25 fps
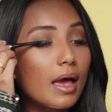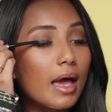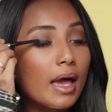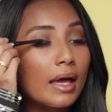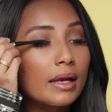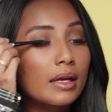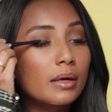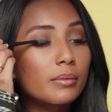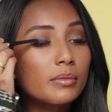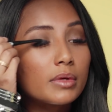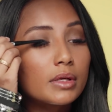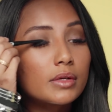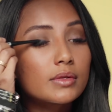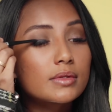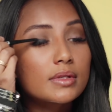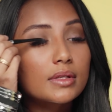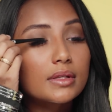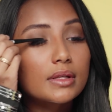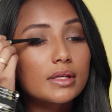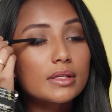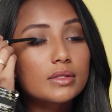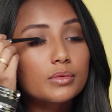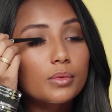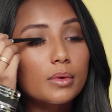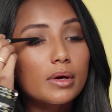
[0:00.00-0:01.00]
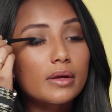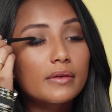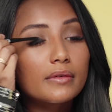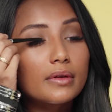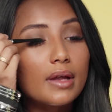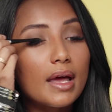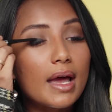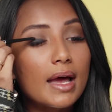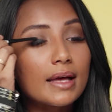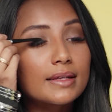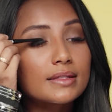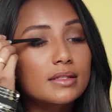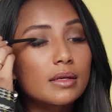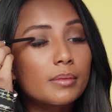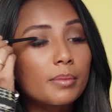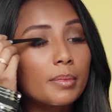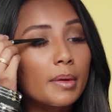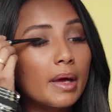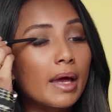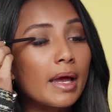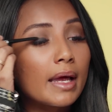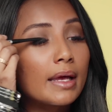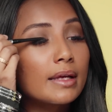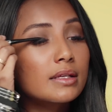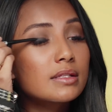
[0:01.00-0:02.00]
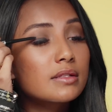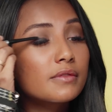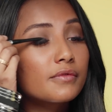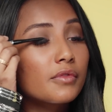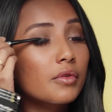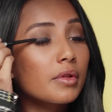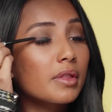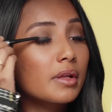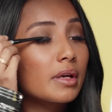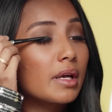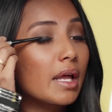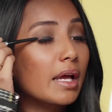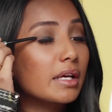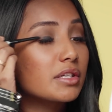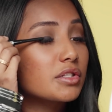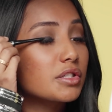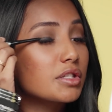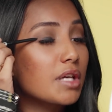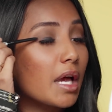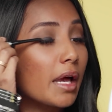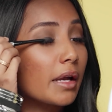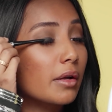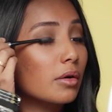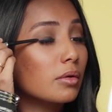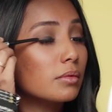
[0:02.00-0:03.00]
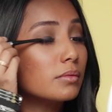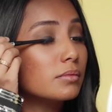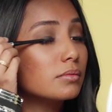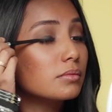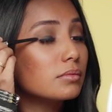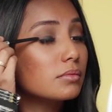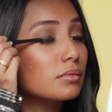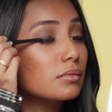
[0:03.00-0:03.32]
and I'm using this one as a base for the next shadow.